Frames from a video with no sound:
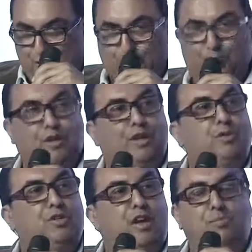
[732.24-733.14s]
thing
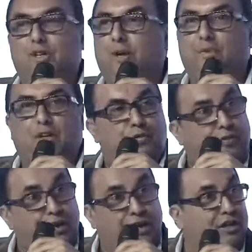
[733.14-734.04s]
which comes up. The
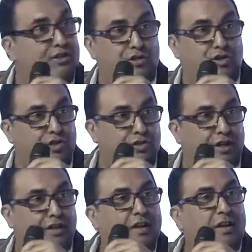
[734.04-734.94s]
different Ks are
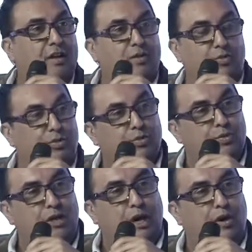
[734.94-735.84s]
changing. You
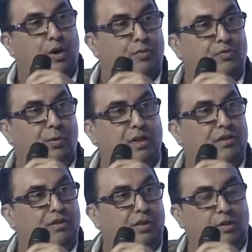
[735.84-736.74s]
started off with
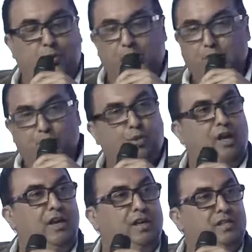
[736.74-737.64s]

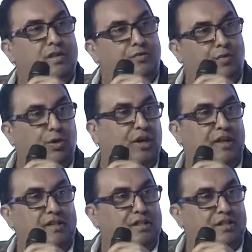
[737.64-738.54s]
2Ks and
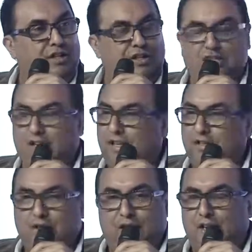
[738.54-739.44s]
4Ks and 6A
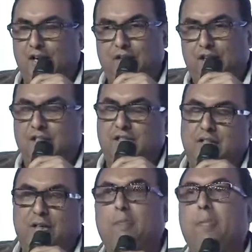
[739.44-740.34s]
and 8Ks
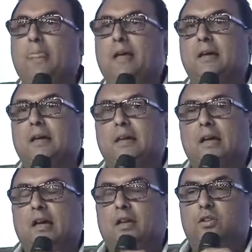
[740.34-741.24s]
and thing.
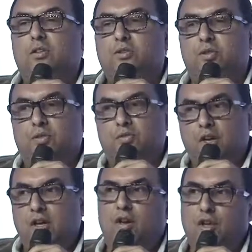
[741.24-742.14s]
The
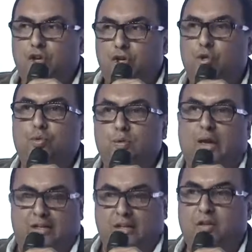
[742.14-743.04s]
real issue,
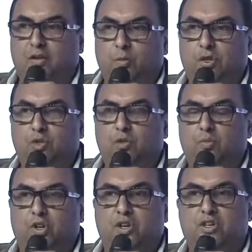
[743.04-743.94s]
I think, which
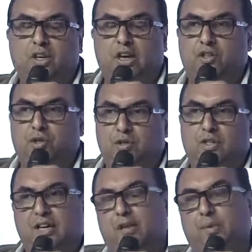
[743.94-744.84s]
with digitization
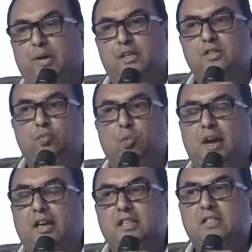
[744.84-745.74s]
has happened is,
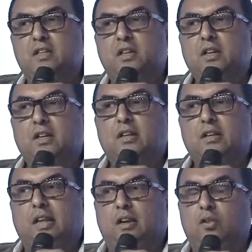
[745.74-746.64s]
one is
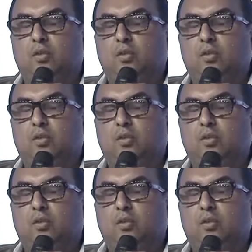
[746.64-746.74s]
that